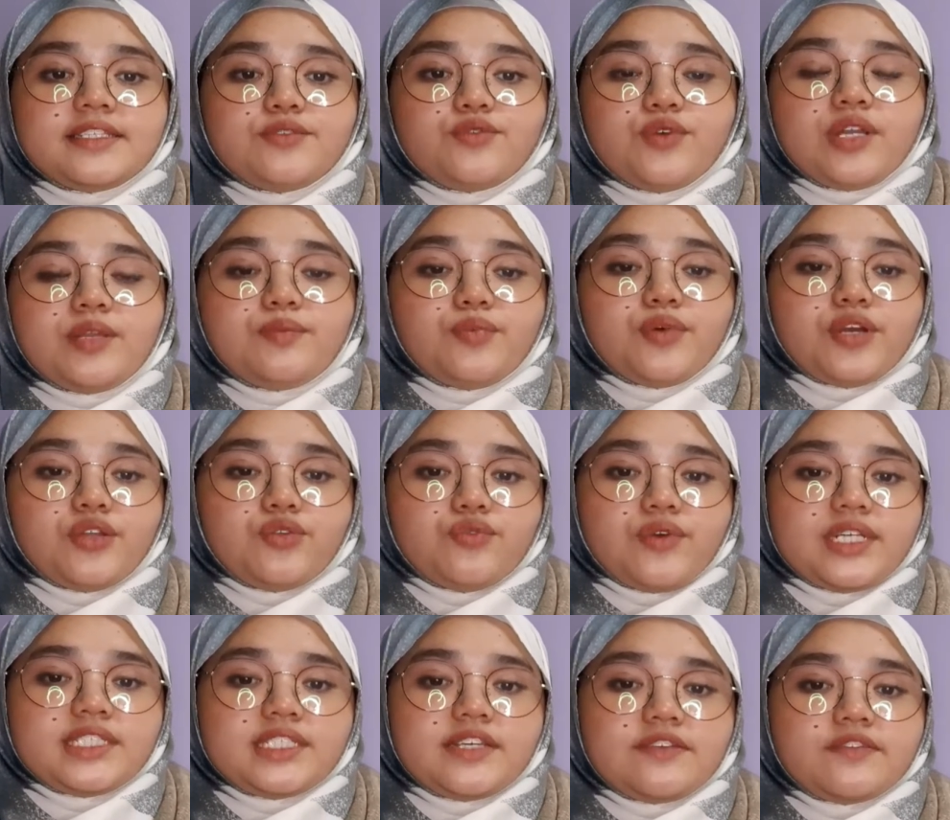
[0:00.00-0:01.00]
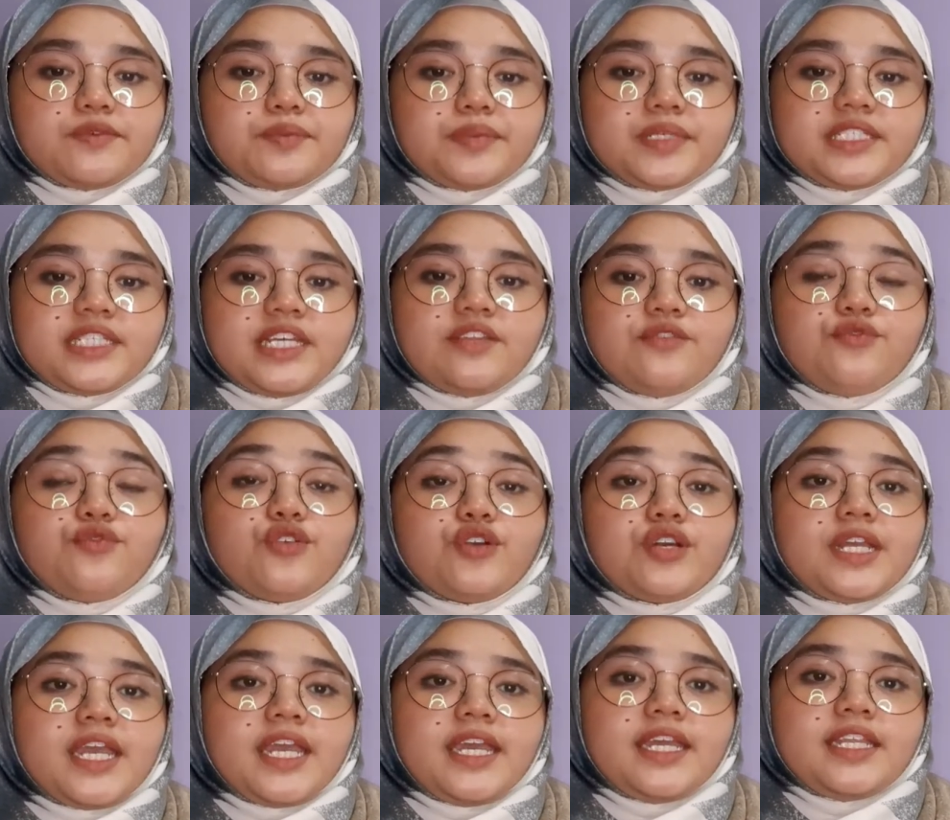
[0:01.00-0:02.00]
1.17% for
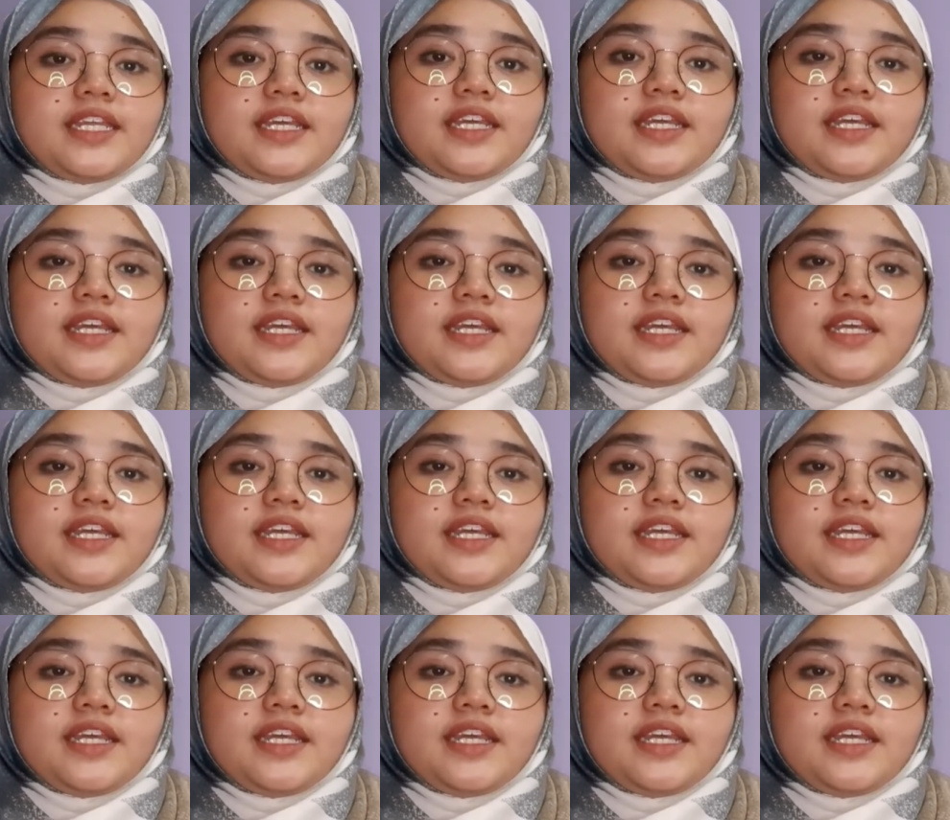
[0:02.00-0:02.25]
the KD,